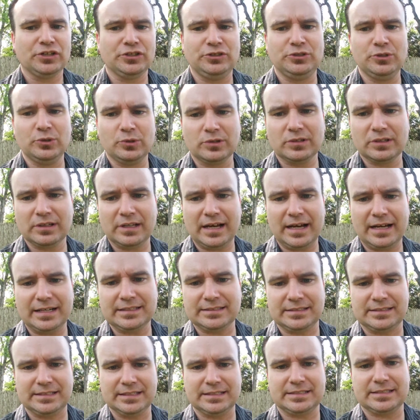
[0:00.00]

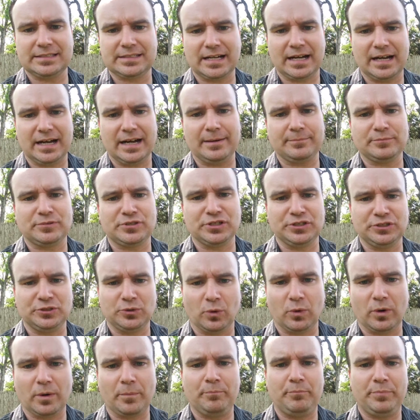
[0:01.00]
Utilize this time to
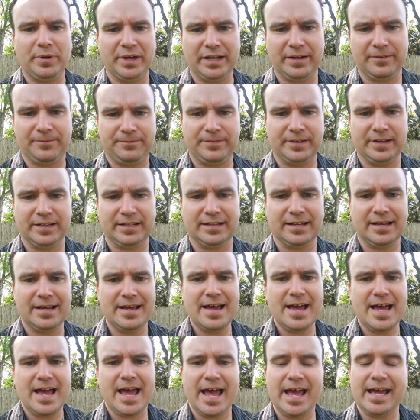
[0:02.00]
your benefit
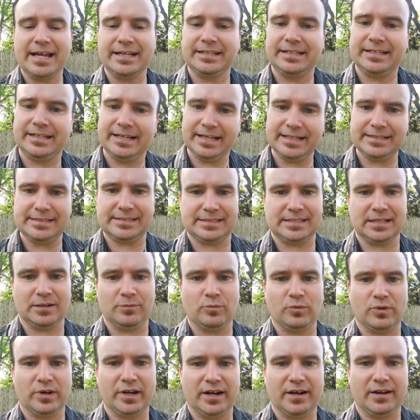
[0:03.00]
and get
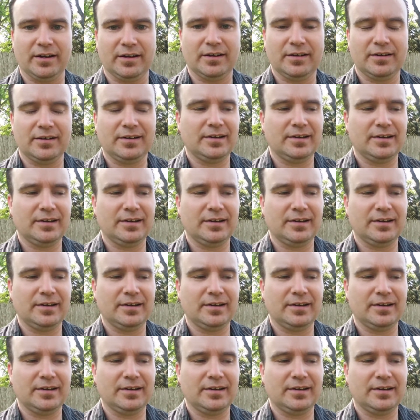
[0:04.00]
somewhere.